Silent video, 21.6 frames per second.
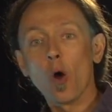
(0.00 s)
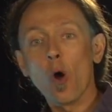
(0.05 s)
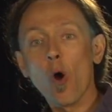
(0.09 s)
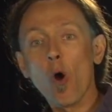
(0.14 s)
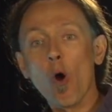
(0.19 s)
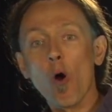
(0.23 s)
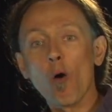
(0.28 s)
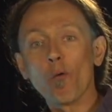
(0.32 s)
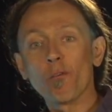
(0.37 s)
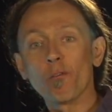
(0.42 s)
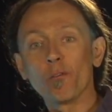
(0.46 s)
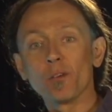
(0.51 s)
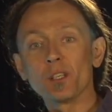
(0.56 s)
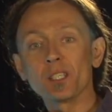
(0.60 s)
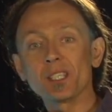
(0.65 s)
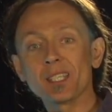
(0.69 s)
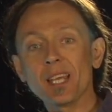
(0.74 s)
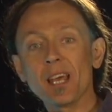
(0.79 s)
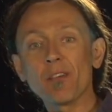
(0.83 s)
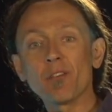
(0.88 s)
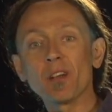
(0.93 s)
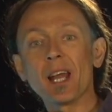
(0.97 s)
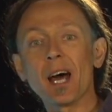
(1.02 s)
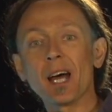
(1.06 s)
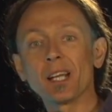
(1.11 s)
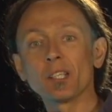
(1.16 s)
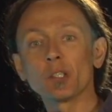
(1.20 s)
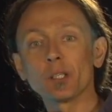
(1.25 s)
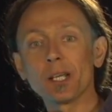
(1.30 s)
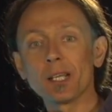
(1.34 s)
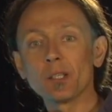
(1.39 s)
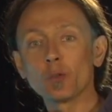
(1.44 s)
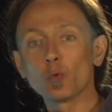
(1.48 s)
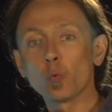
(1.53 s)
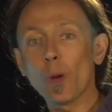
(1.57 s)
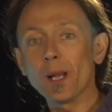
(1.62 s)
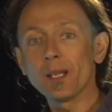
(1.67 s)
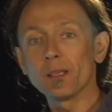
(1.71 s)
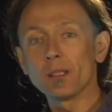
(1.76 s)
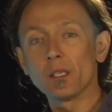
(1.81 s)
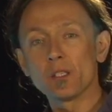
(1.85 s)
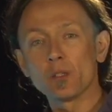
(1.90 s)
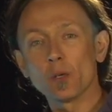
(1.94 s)
of
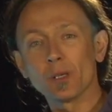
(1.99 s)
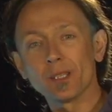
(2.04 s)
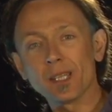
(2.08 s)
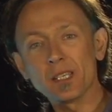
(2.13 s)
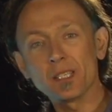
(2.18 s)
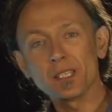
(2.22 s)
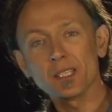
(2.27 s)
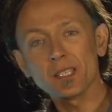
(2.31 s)
720. So it has